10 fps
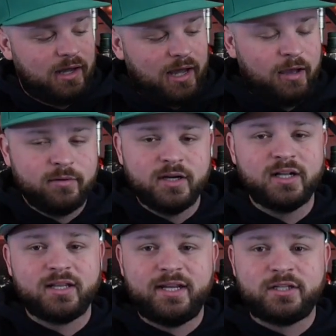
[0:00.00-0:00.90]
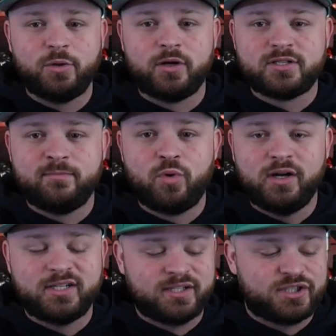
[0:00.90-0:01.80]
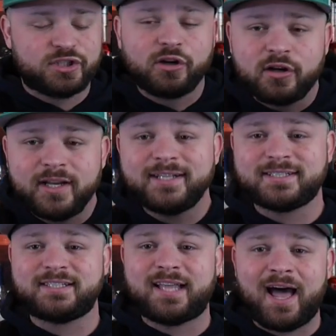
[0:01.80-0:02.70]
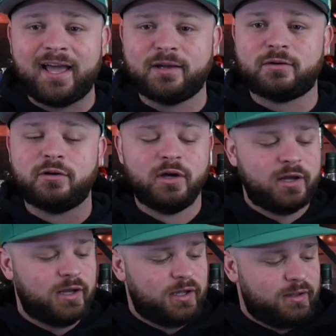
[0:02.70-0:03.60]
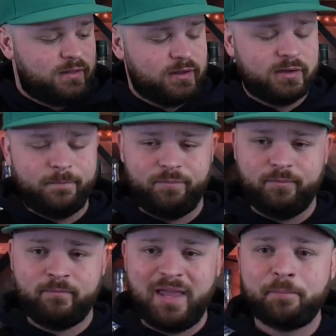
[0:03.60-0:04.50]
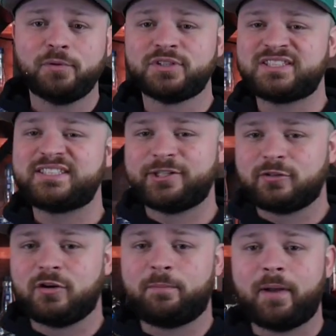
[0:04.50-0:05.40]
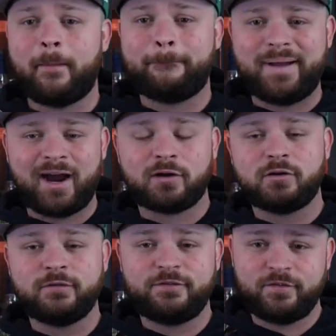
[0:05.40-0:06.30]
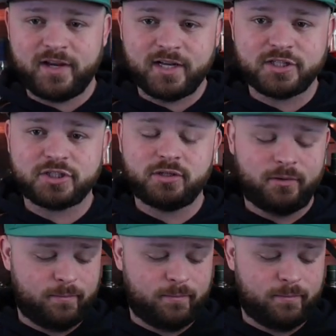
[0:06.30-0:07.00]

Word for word: I'm going to lean towards the more desserty style, the maple syrup barrel finished